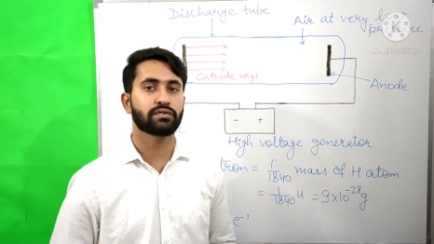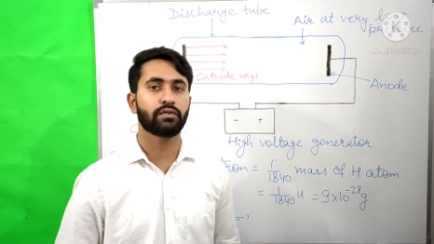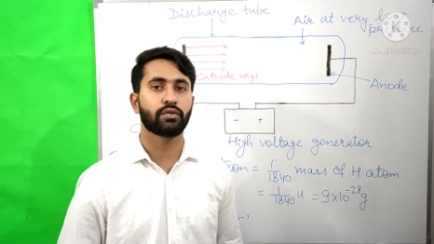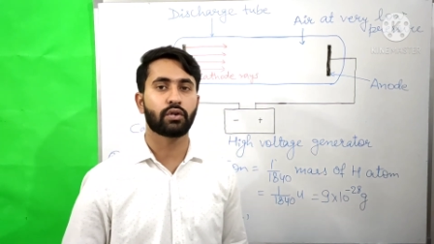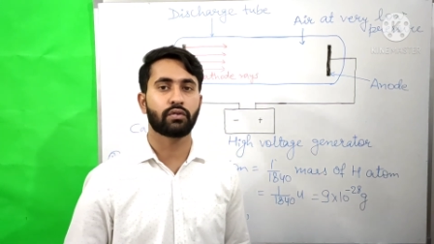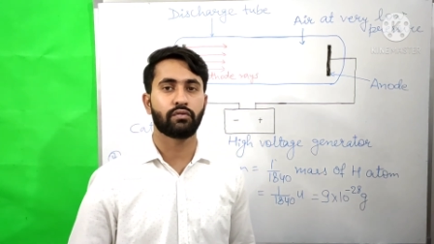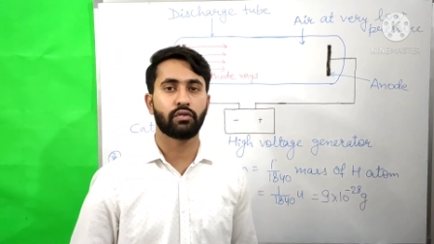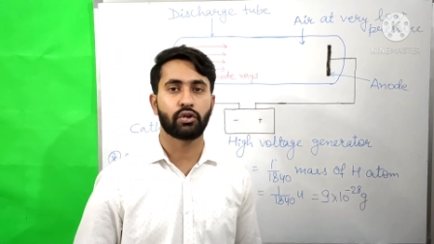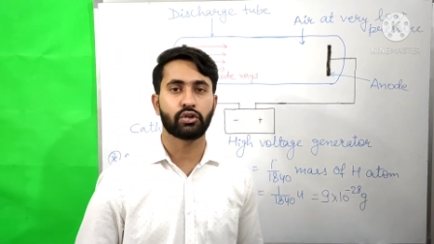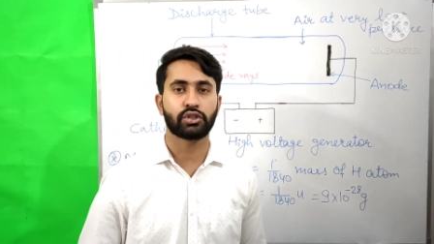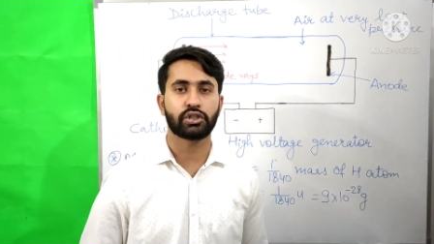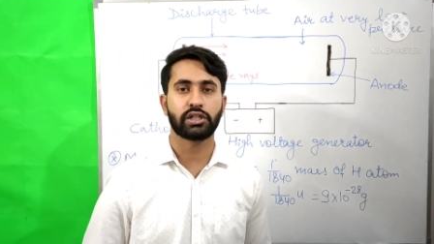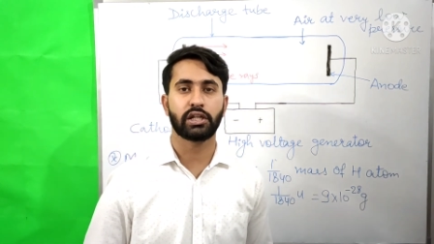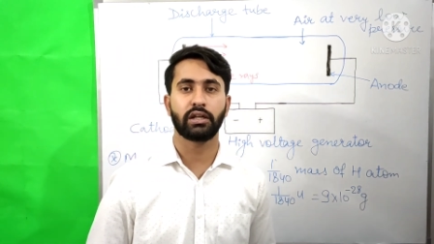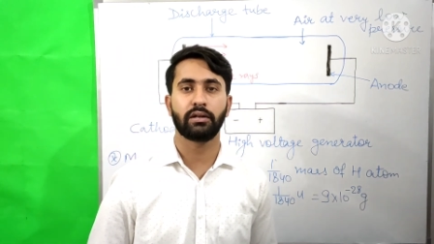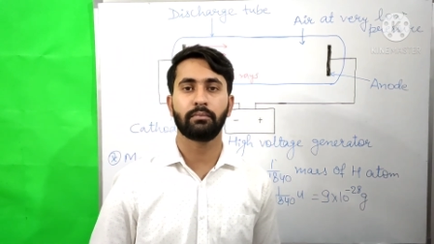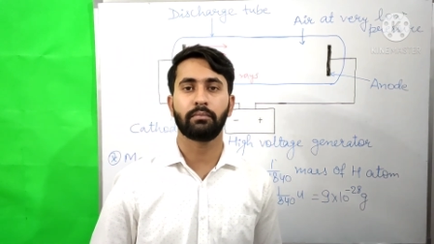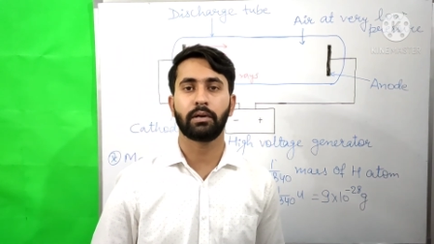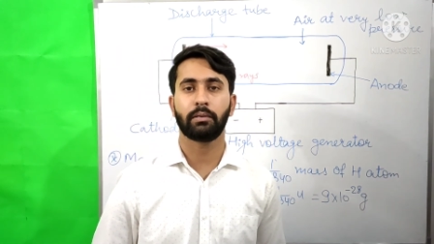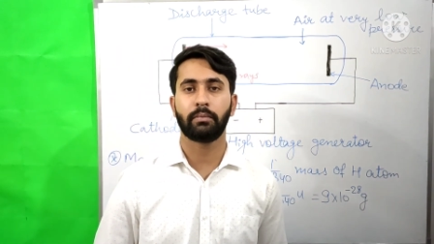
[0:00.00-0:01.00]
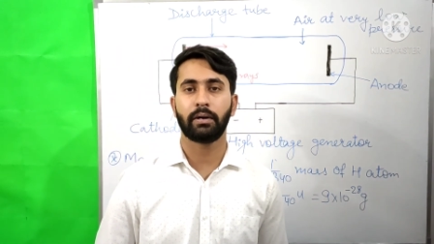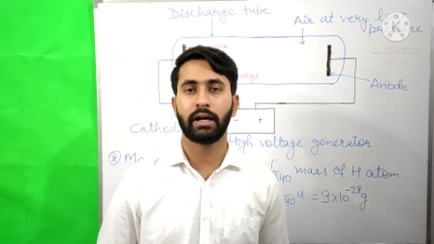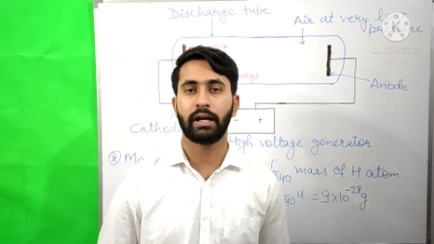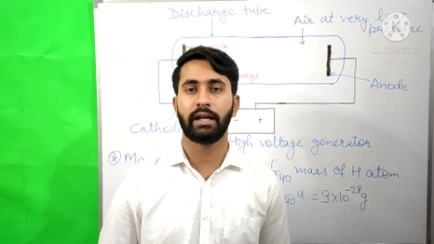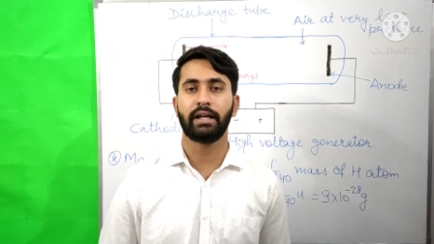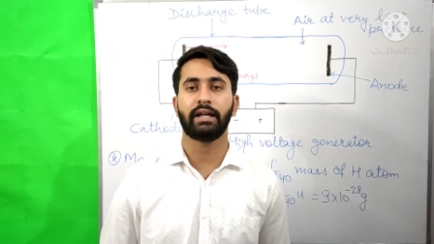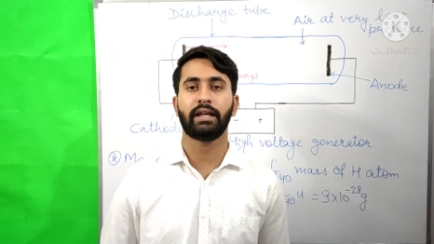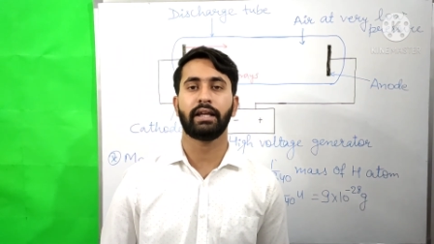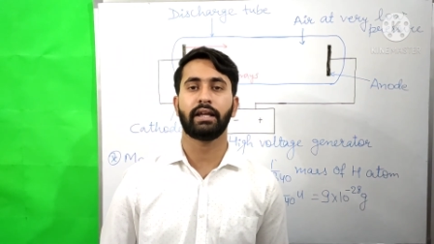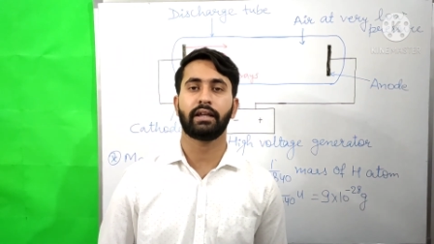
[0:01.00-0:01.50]
for watching. Bye
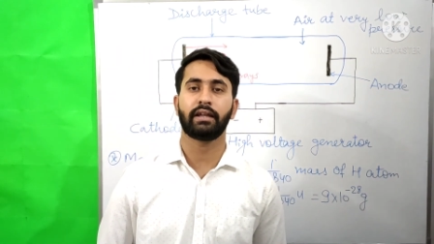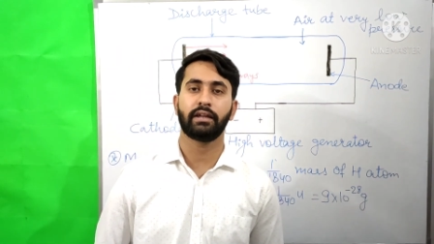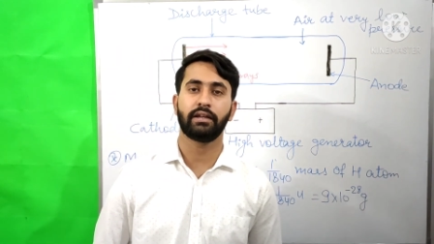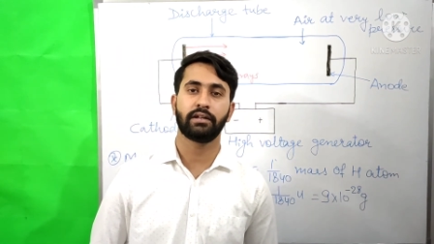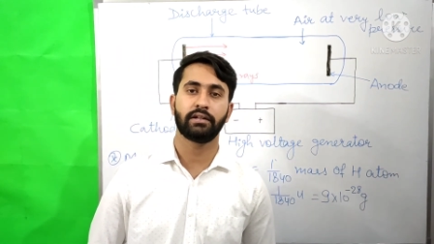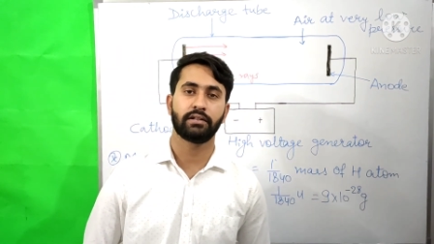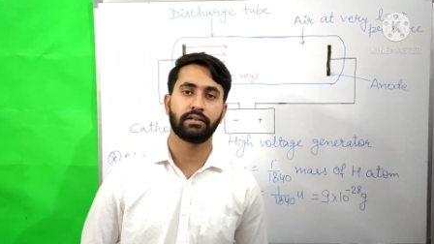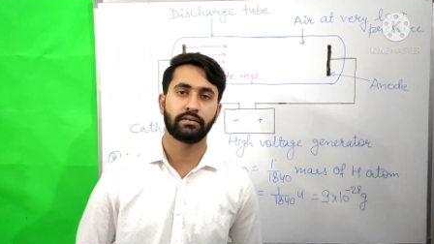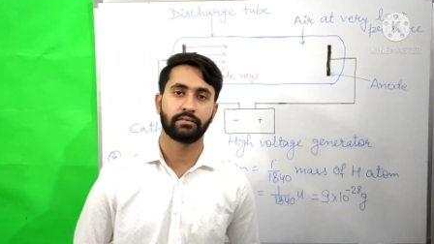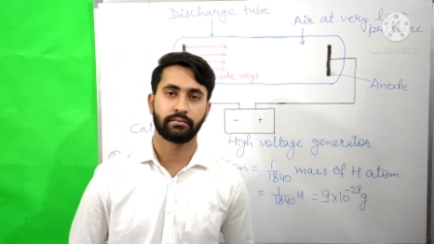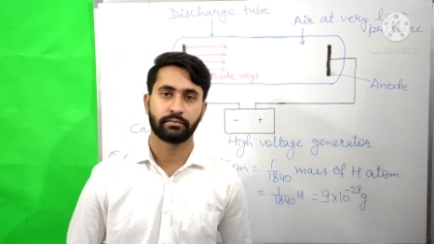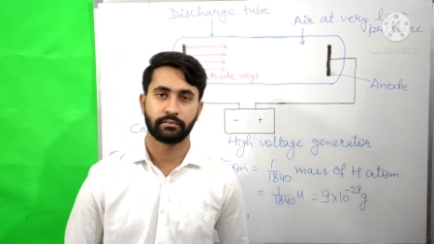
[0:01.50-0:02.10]
bye. Take care.